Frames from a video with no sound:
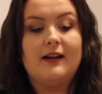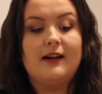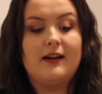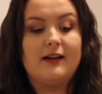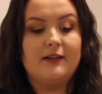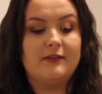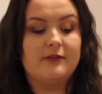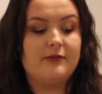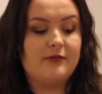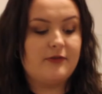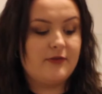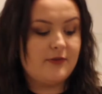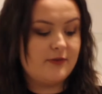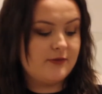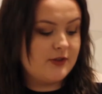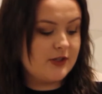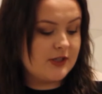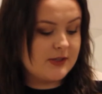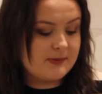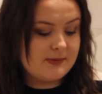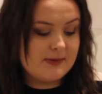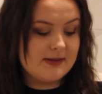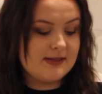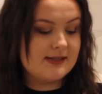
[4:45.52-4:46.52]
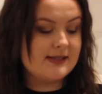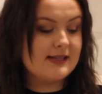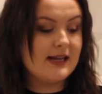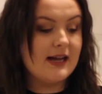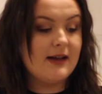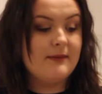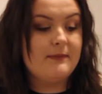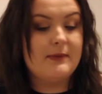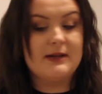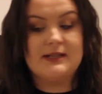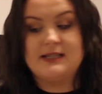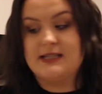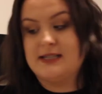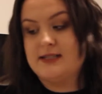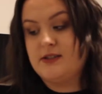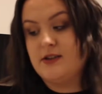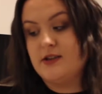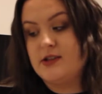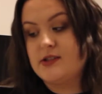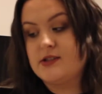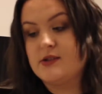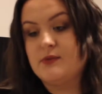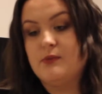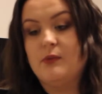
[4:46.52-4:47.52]
I've just been sat at my desk
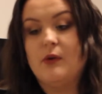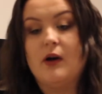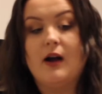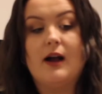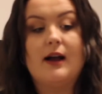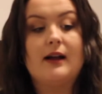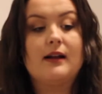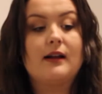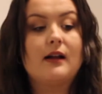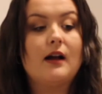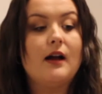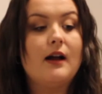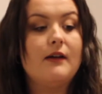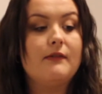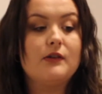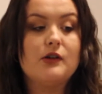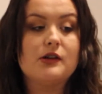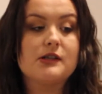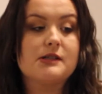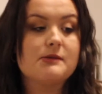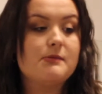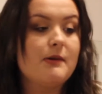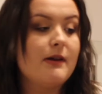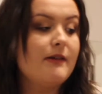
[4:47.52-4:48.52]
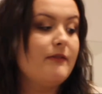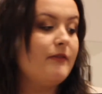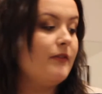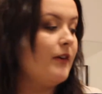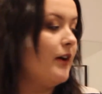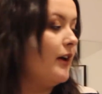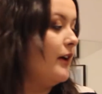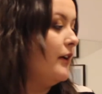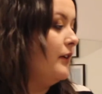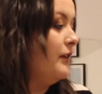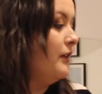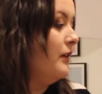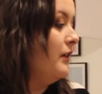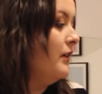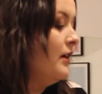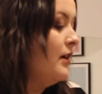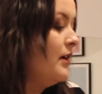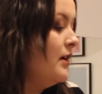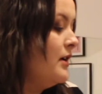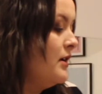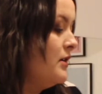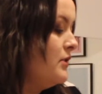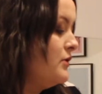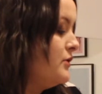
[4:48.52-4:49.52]
doing some work. I've lost my phone
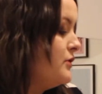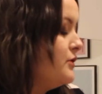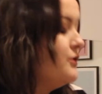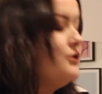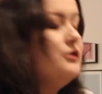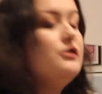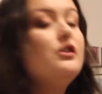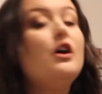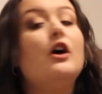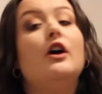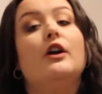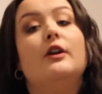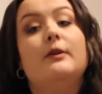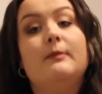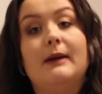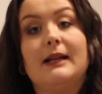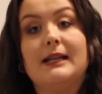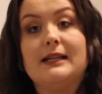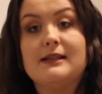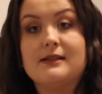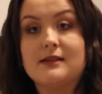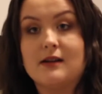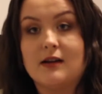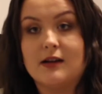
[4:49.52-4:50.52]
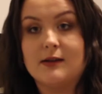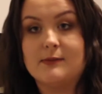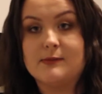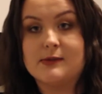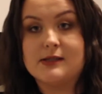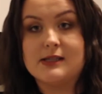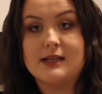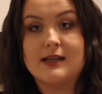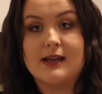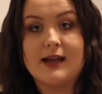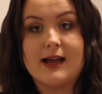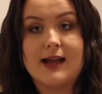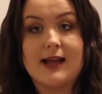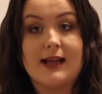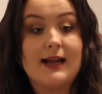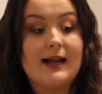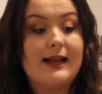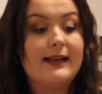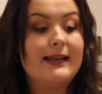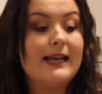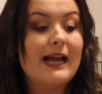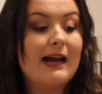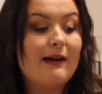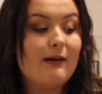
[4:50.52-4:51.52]
so many times today,
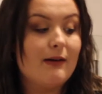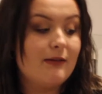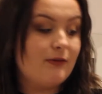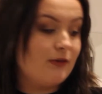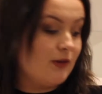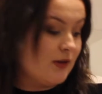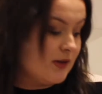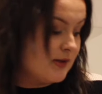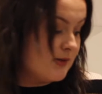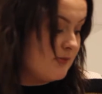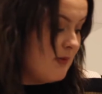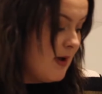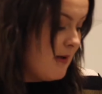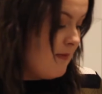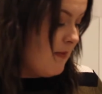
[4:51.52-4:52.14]
and now I've lost my